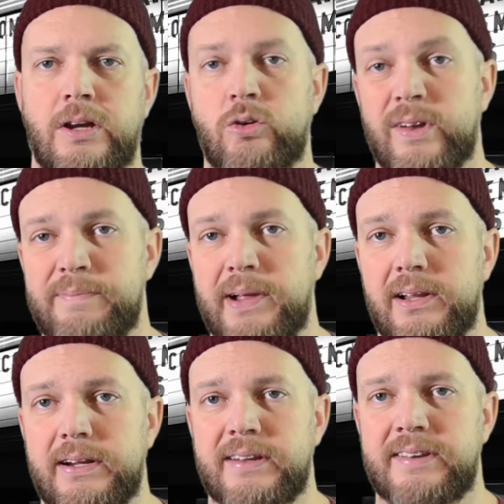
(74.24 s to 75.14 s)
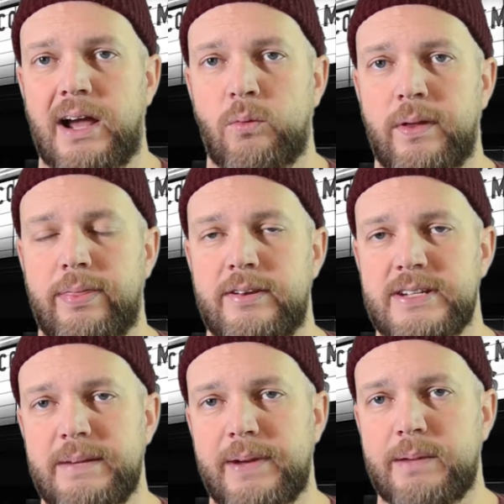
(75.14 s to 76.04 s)
Chris Millick is not with the
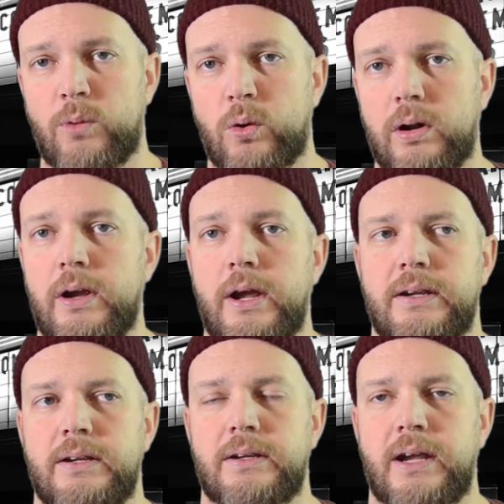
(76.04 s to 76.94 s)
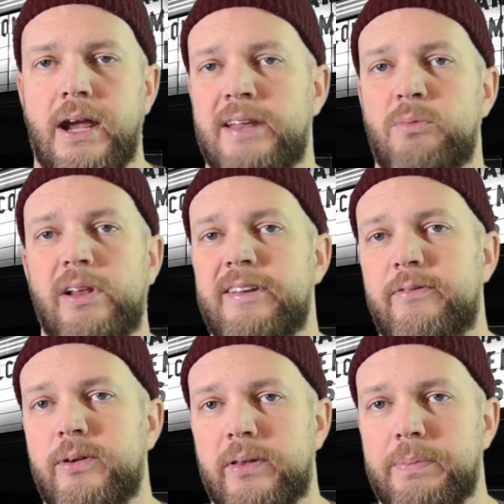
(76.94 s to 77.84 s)
team anymore, as well as a
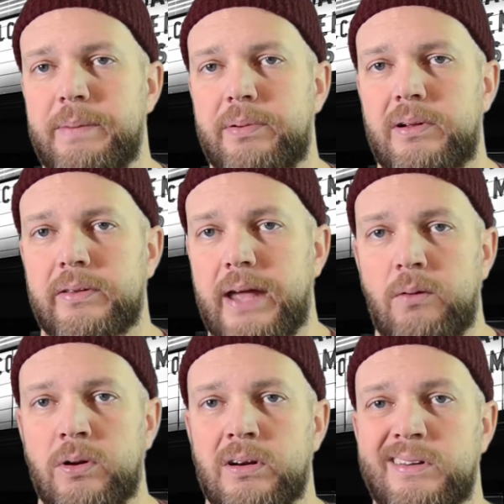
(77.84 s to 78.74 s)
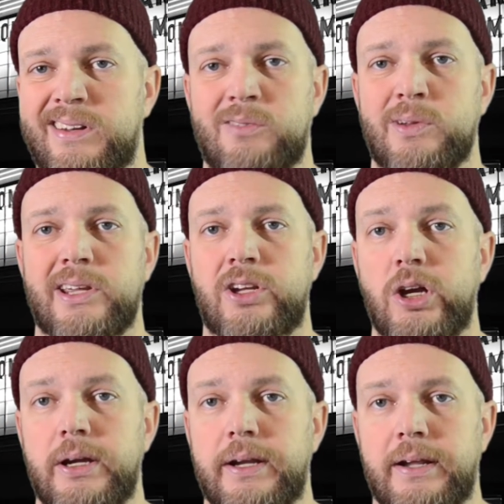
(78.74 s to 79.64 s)
few other people that were, really
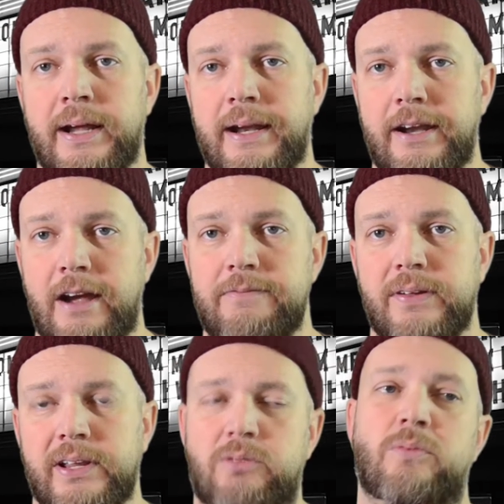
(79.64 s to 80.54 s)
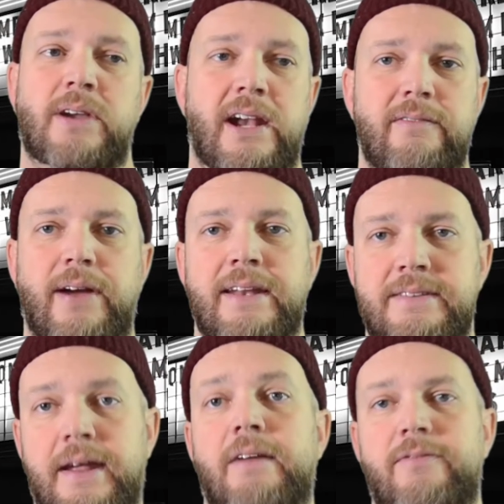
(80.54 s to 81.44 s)
good, and I felt like kind of
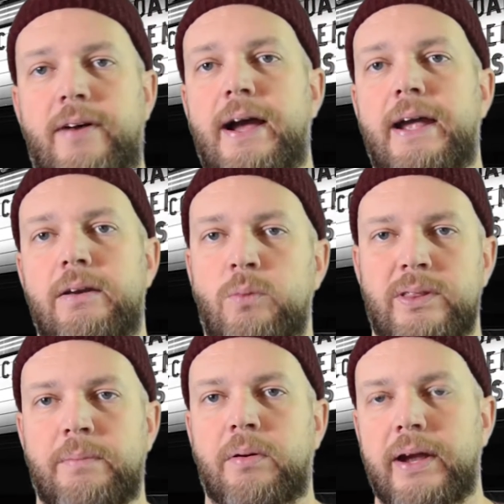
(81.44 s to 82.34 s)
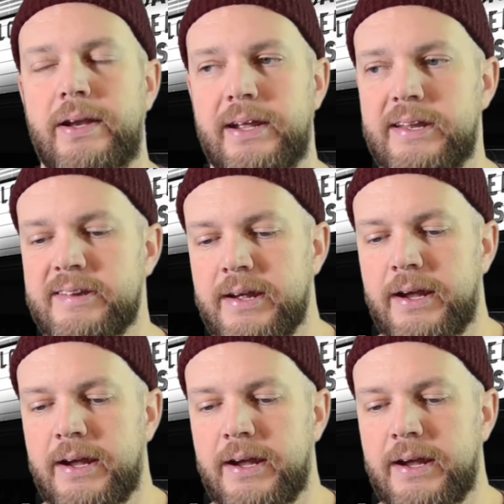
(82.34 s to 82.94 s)
identified what the brand is.